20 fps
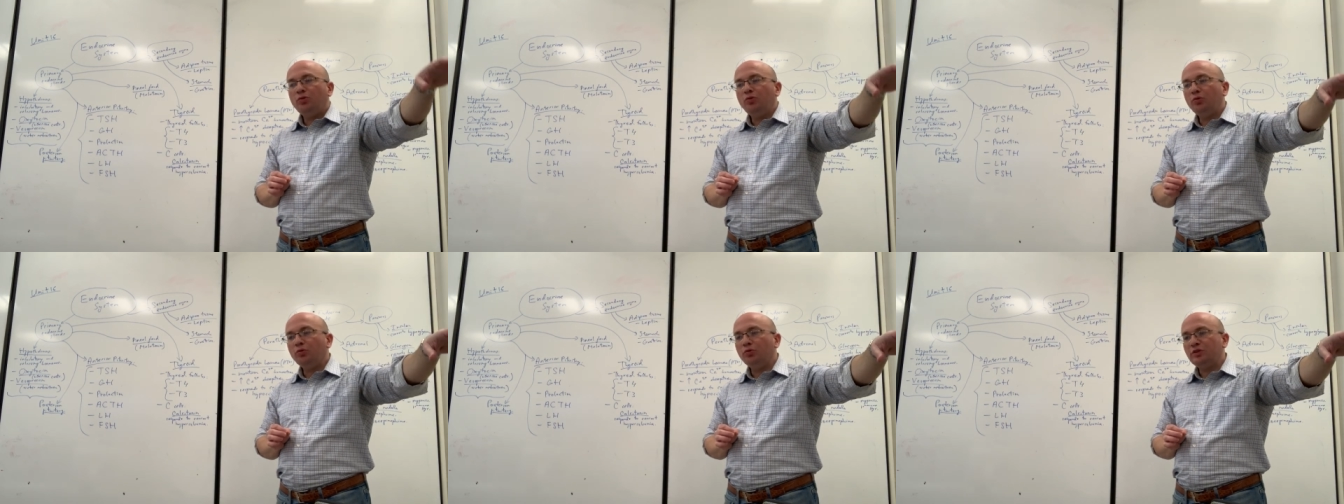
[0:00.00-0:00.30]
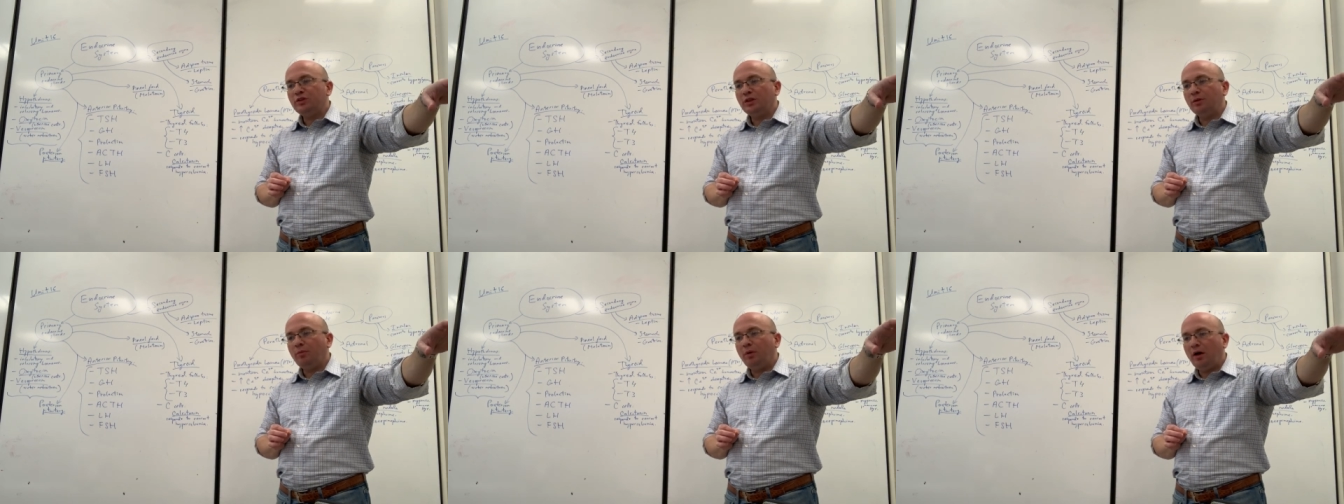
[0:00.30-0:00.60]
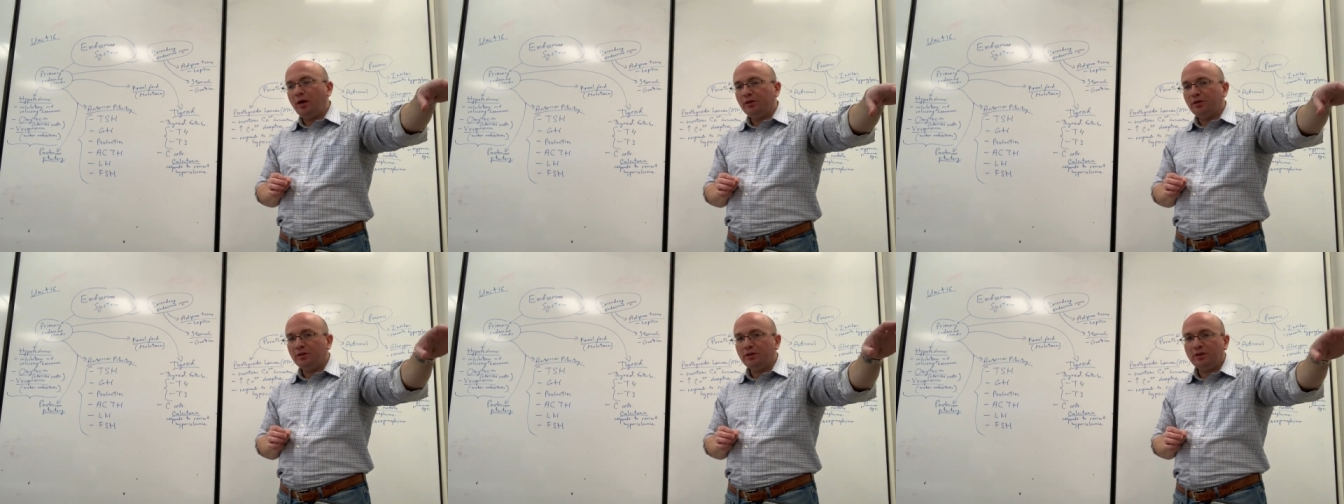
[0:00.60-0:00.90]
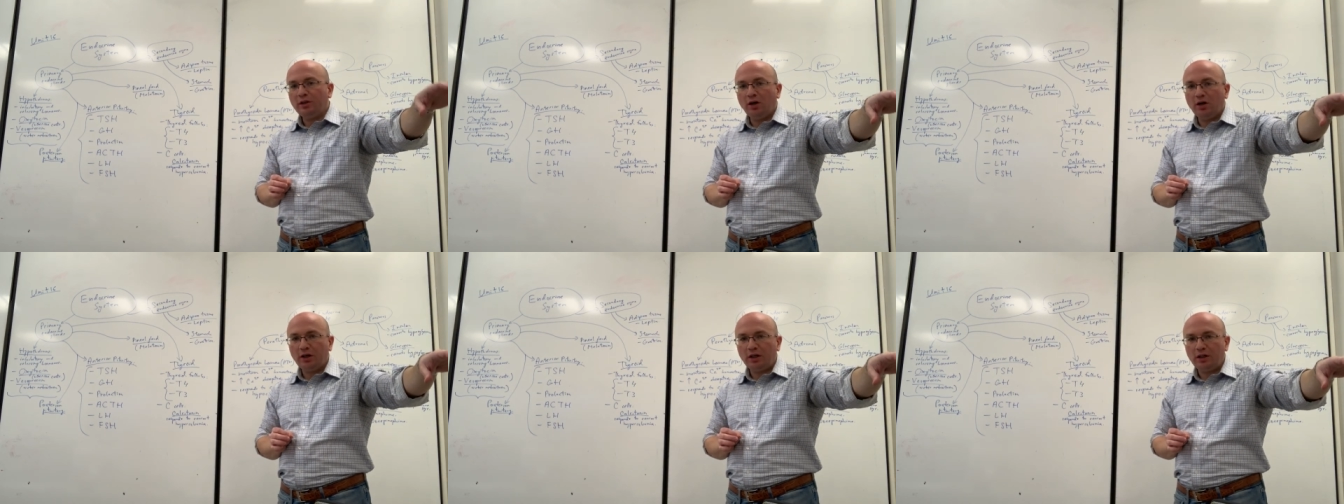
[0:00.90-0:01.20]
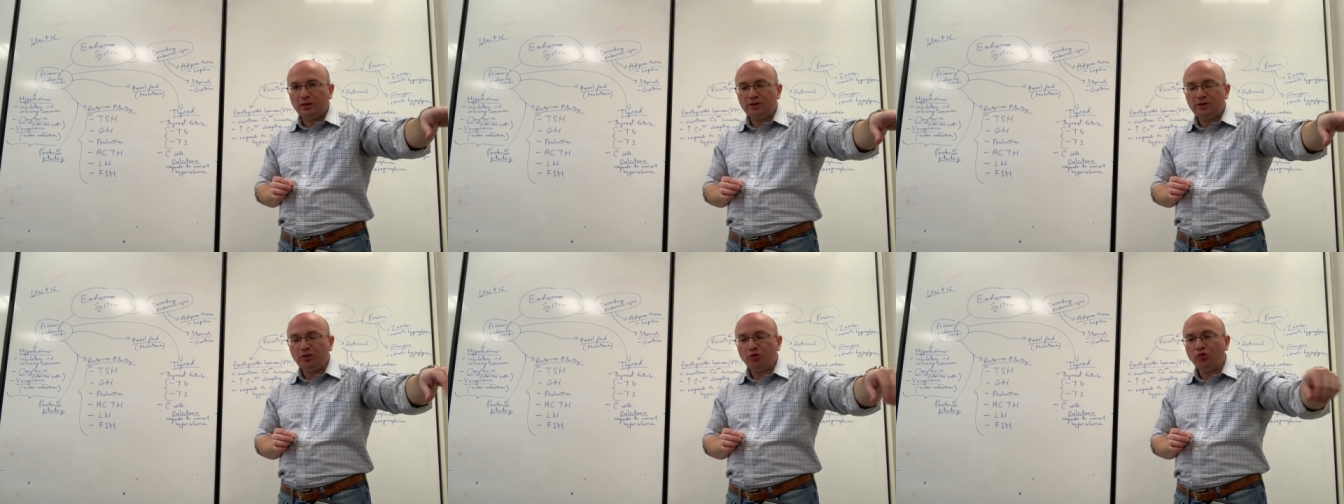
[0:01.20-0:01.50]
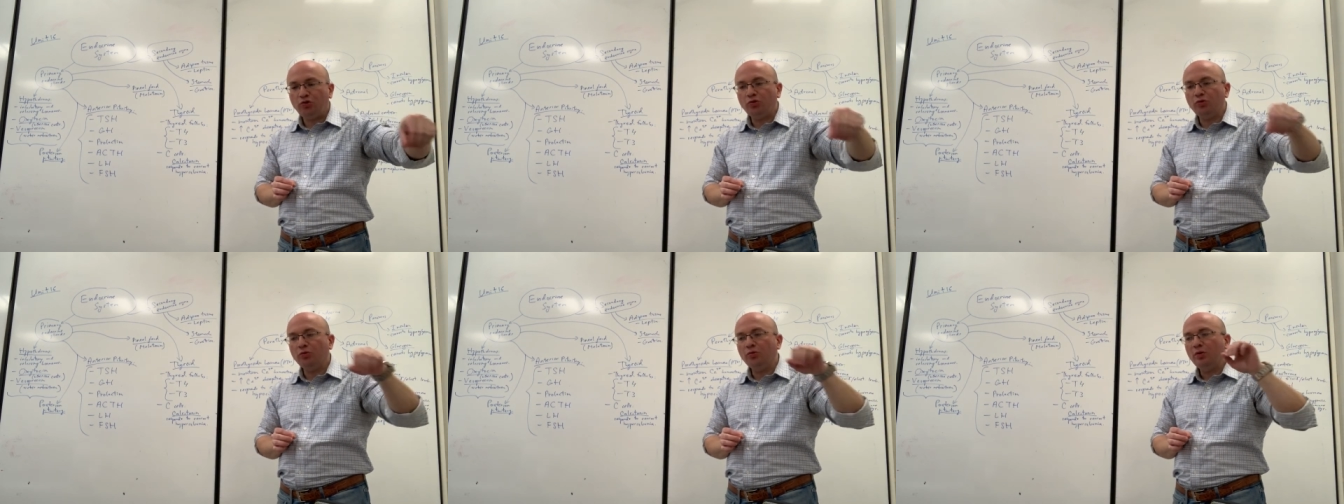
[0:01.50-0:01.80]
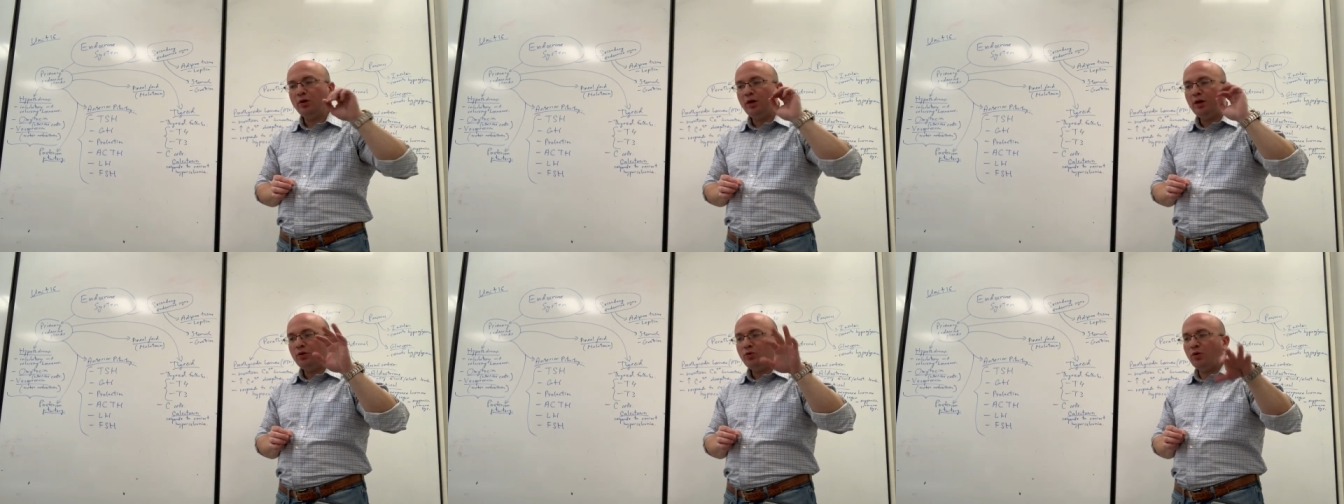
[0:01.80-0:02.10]
to some other target
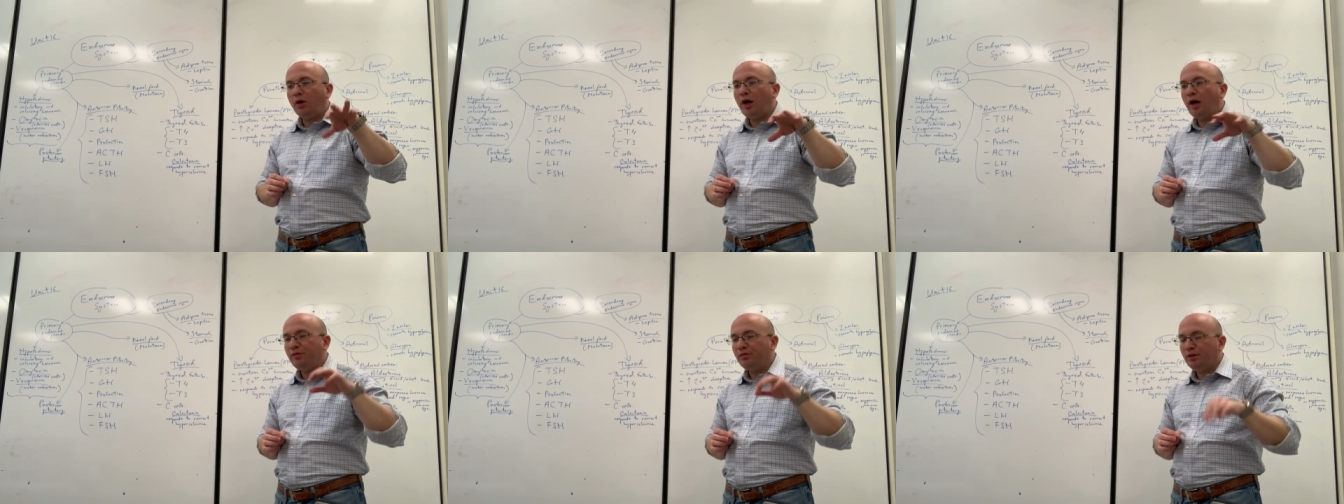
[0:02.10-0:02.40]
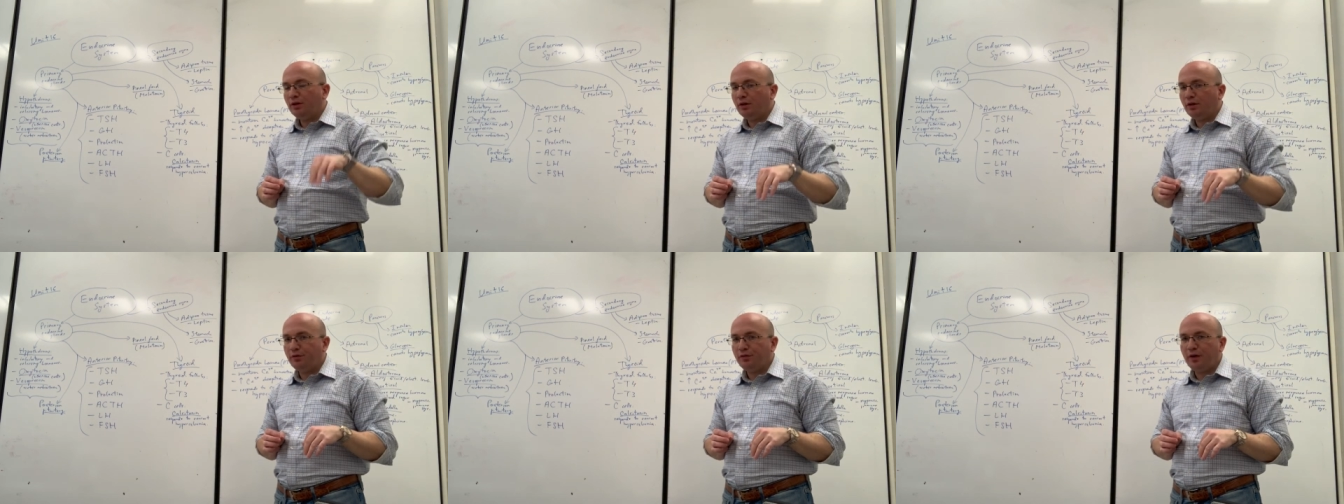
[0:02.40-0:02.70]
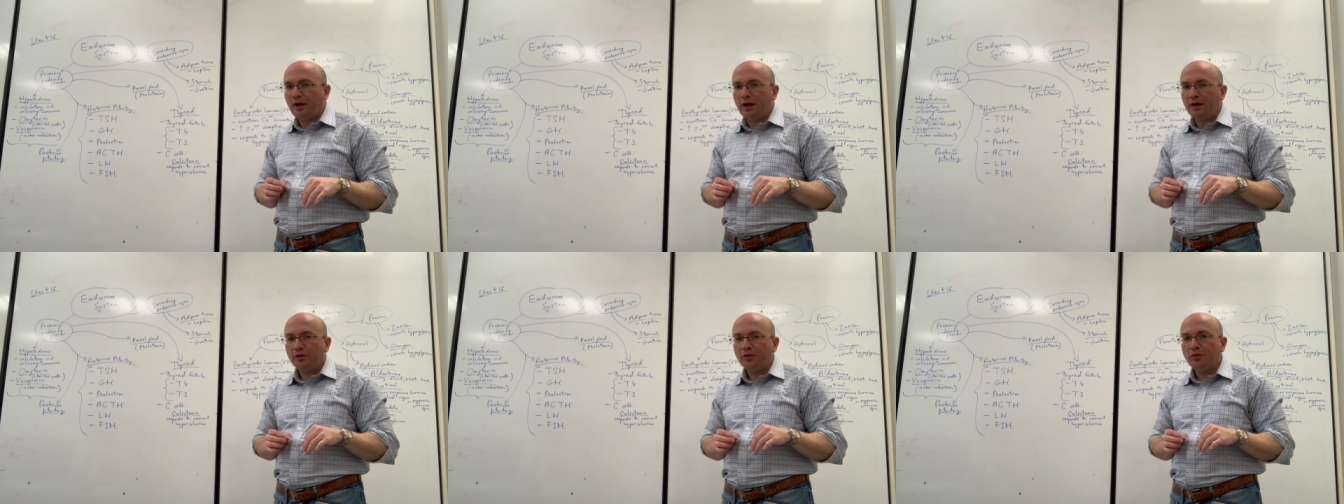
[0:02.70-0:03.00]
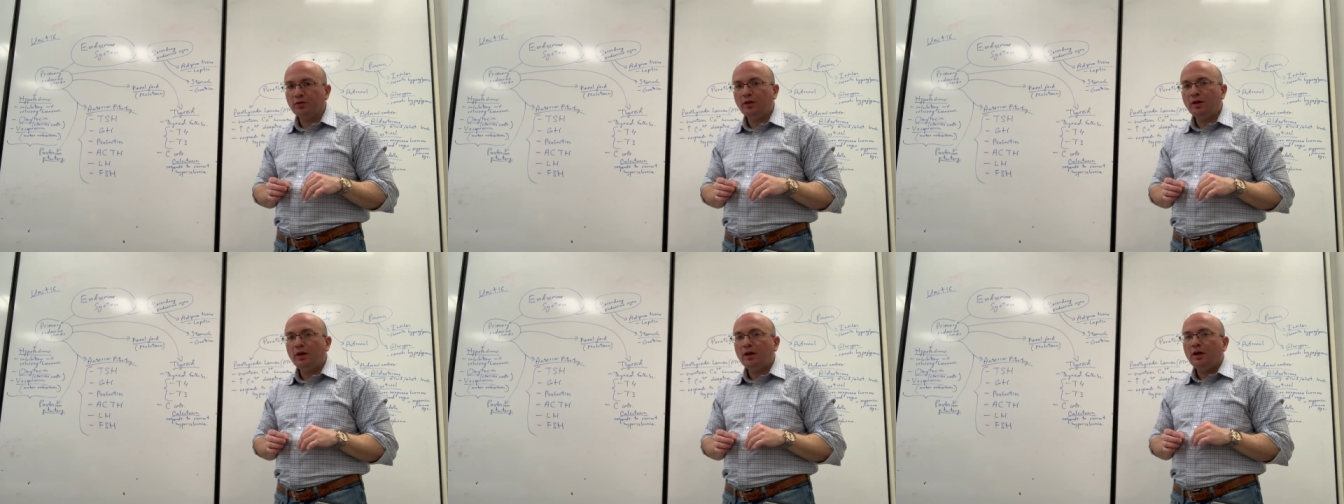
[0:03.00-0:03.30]
tissue to have their effect.